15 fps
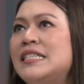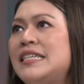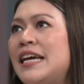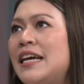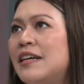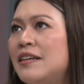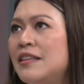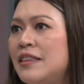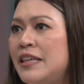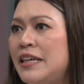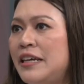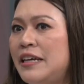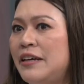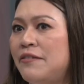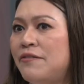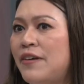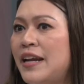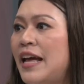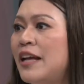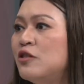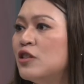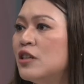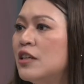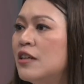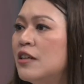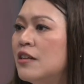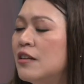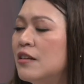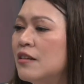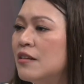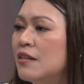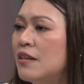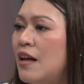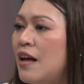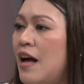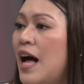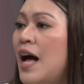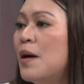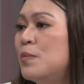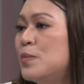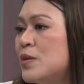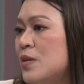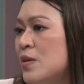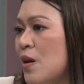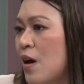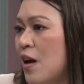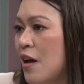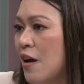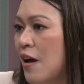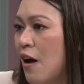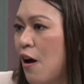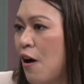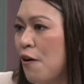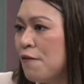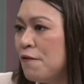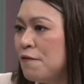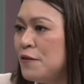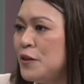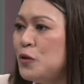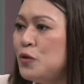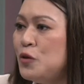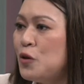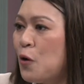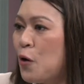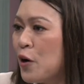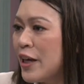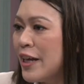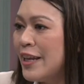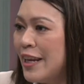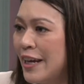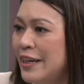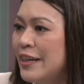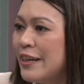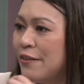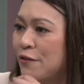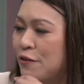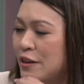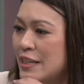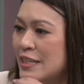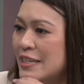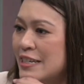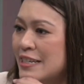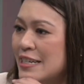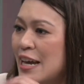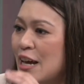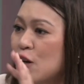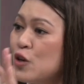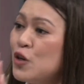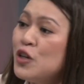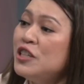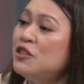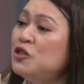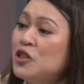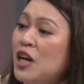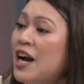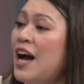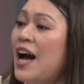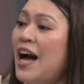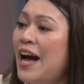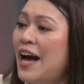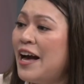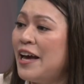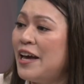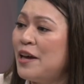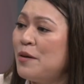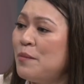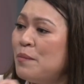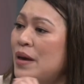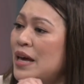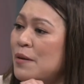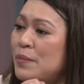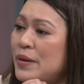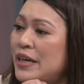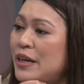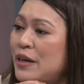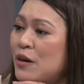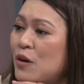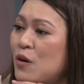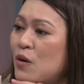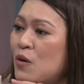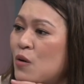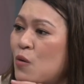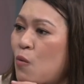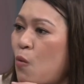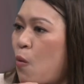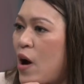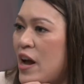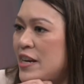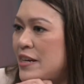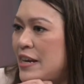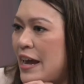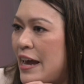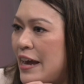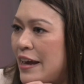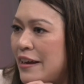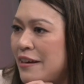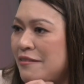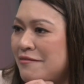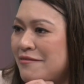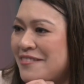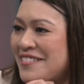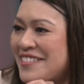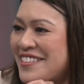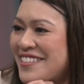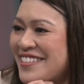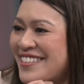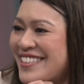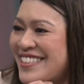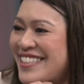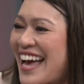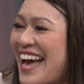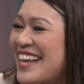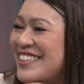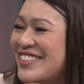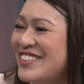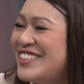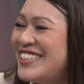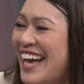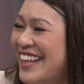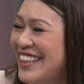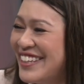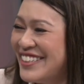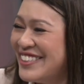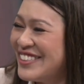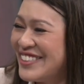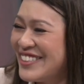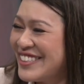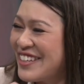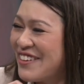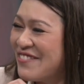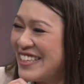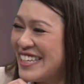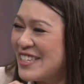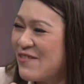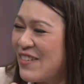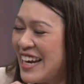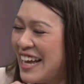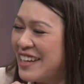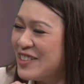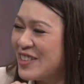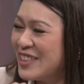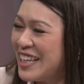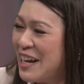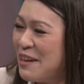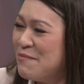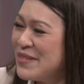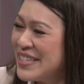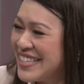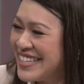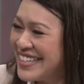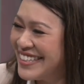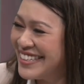take the financial hubs of New York and London, for instance, could Shanghai maybe one day stand to challenge some of these financial hubs?